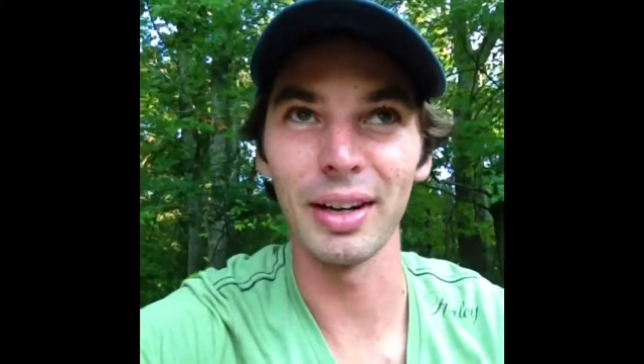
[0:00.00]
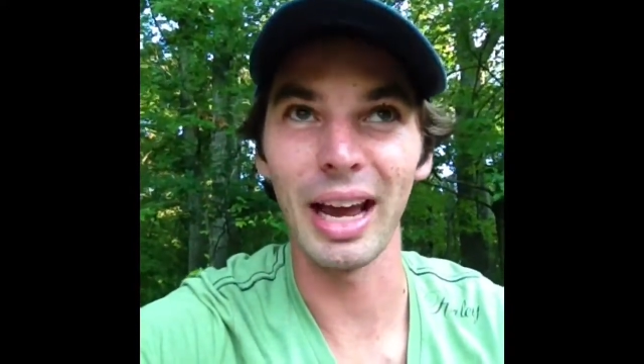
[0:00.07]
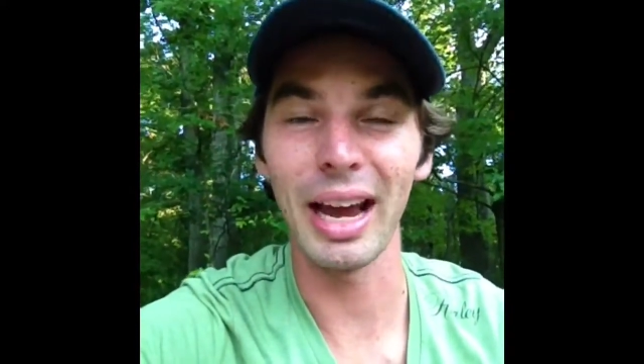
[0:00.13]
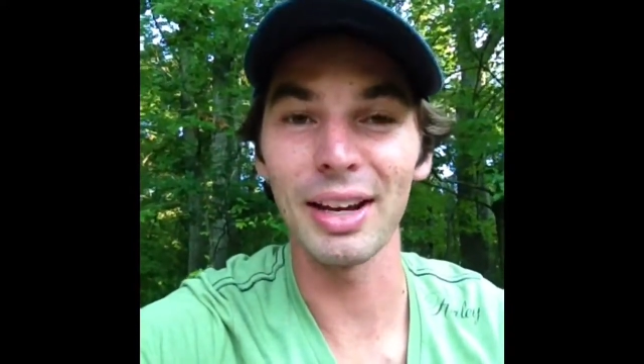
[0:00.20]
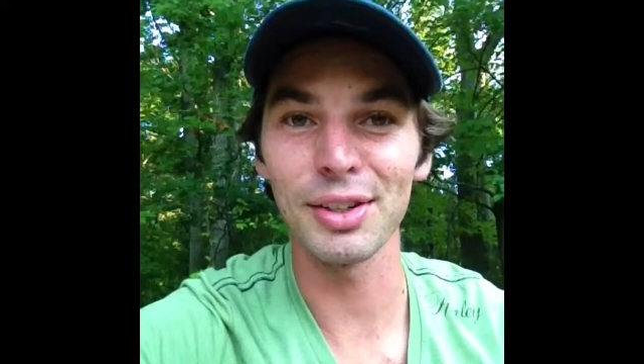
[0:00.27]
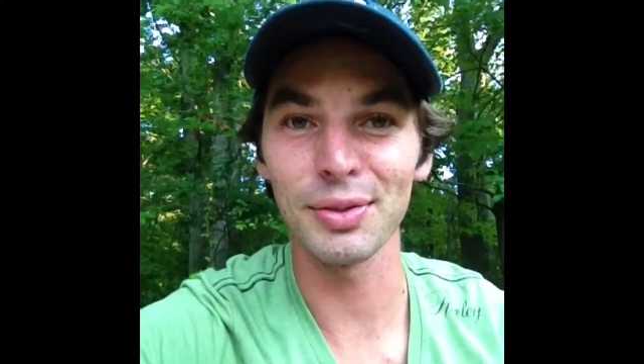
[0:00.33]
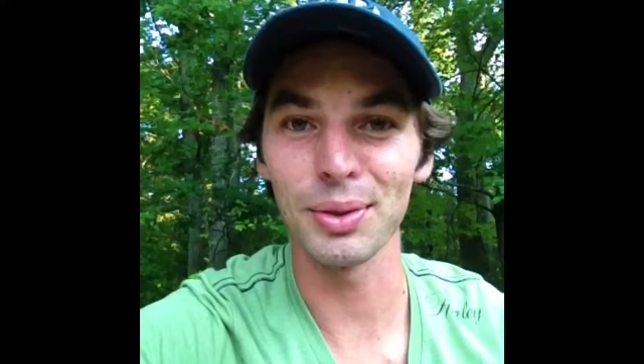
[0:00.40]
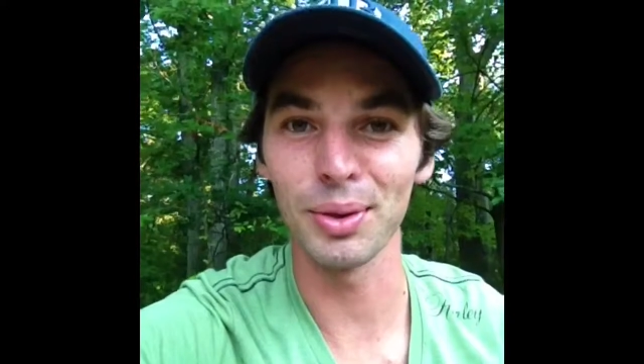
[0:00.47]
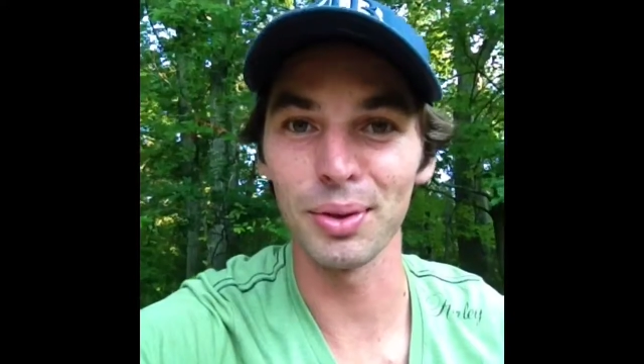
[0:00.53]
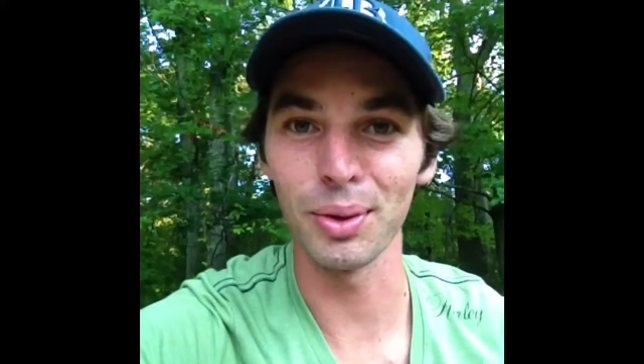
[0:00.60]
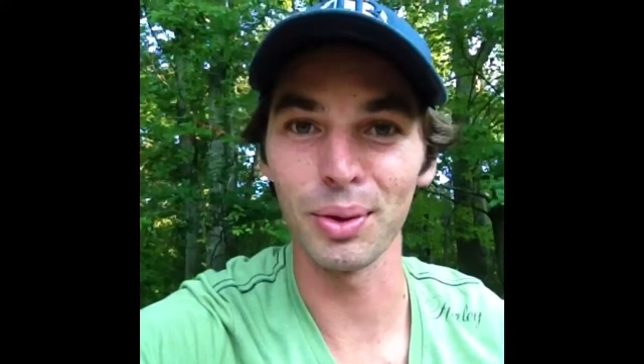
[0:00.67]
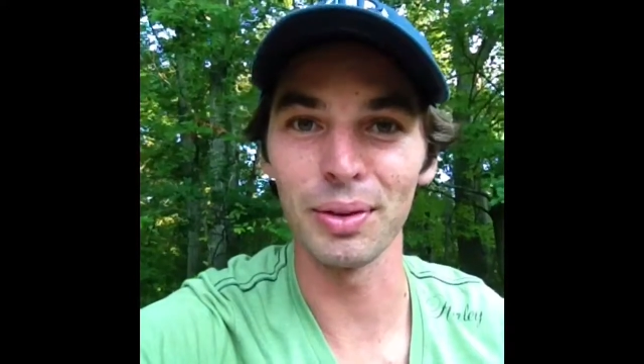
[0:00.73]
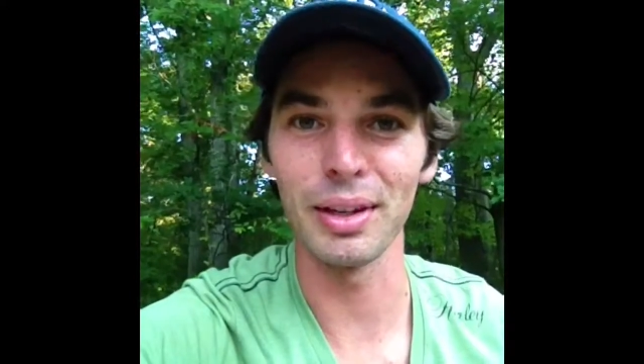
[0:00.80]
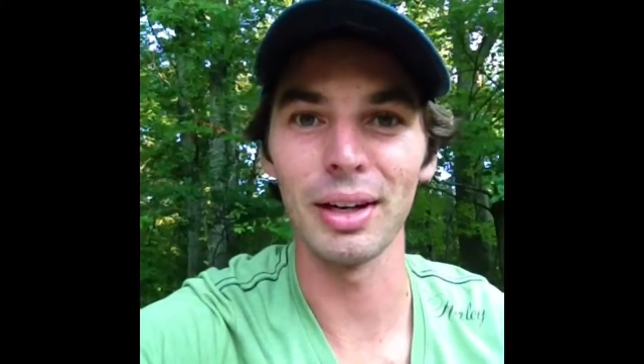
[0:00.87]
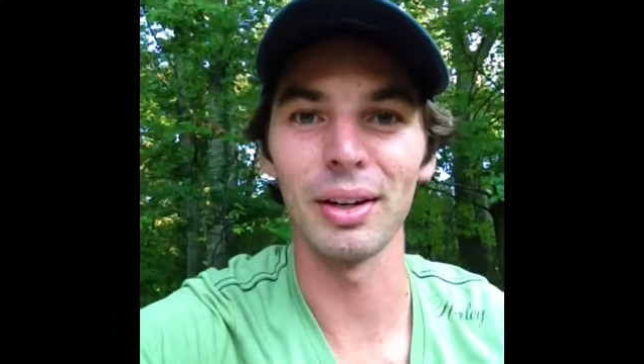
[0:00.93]
in Asheville,
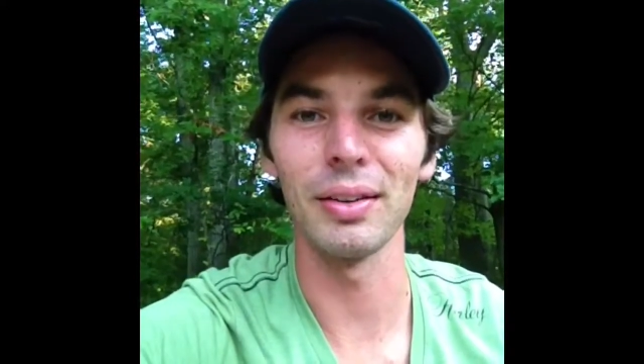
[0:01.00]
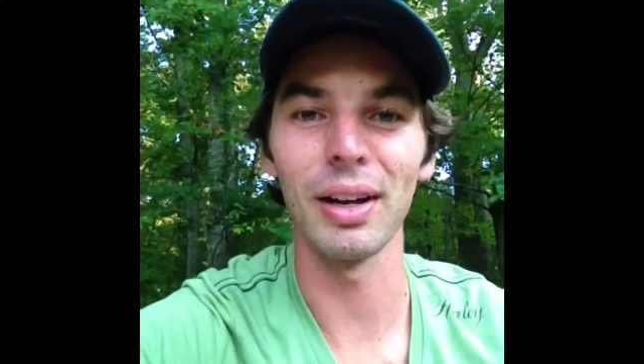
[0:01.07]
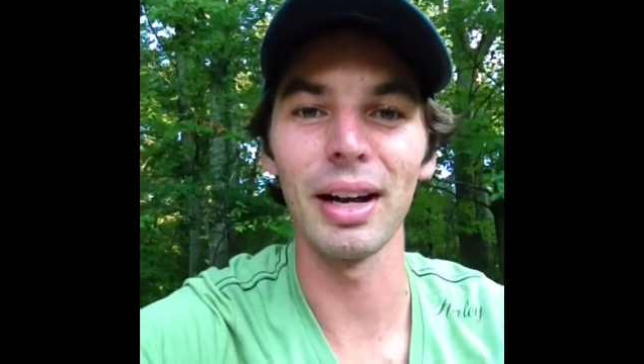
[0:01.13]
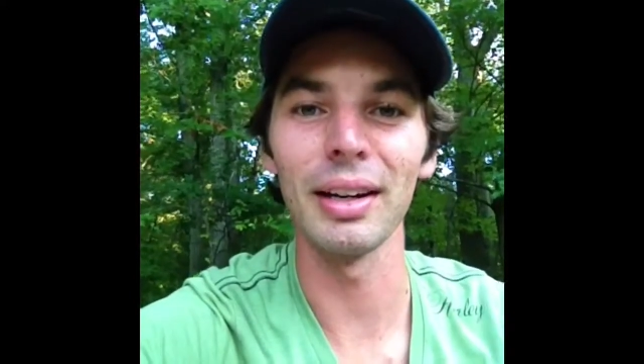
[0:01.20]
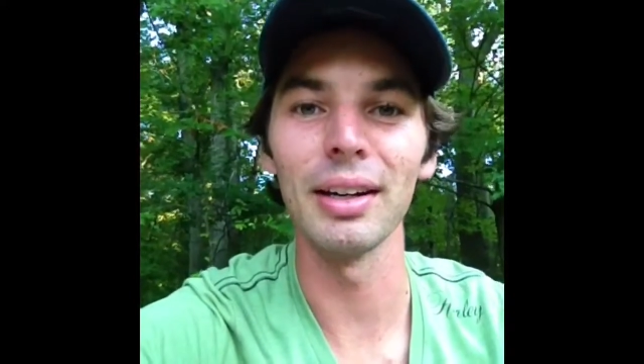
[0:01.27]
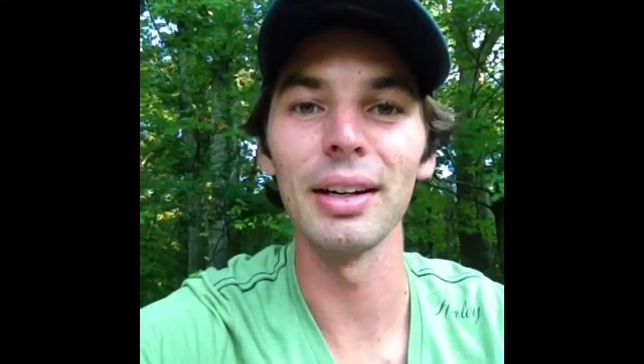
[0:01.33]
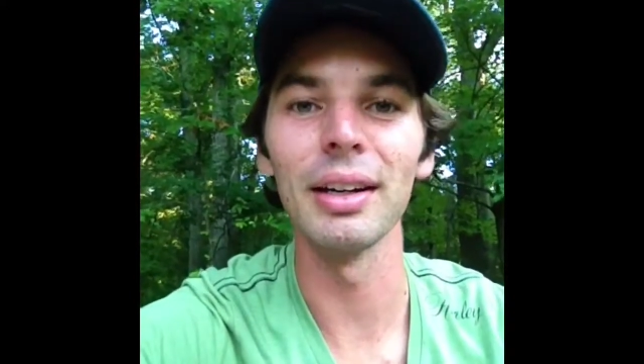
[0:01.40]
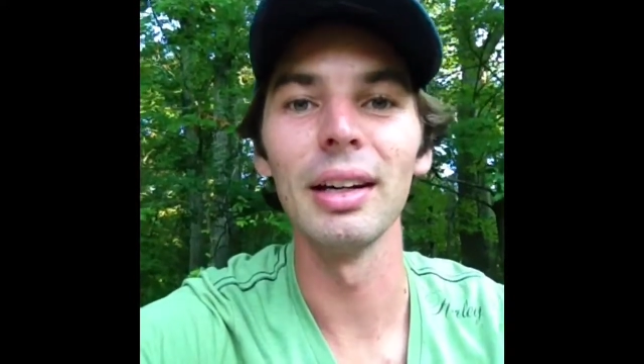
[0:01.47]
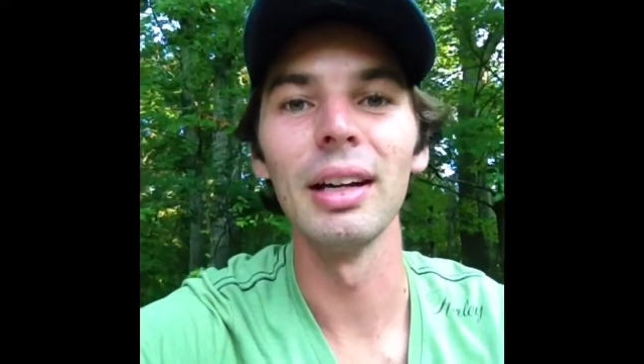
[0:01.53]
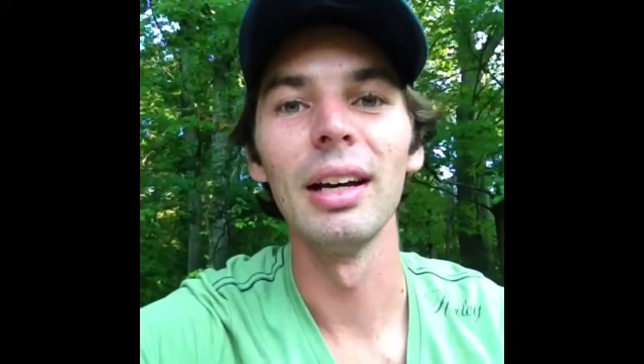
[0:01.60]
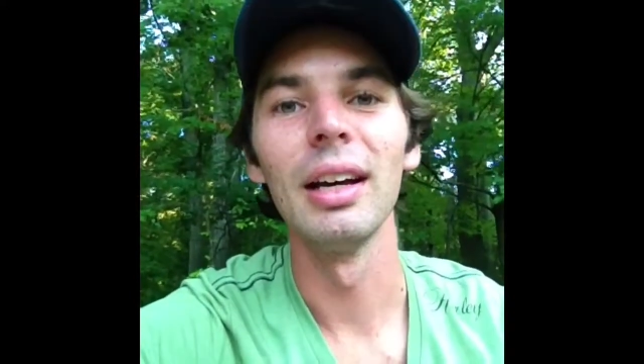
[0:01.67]
North Carolina.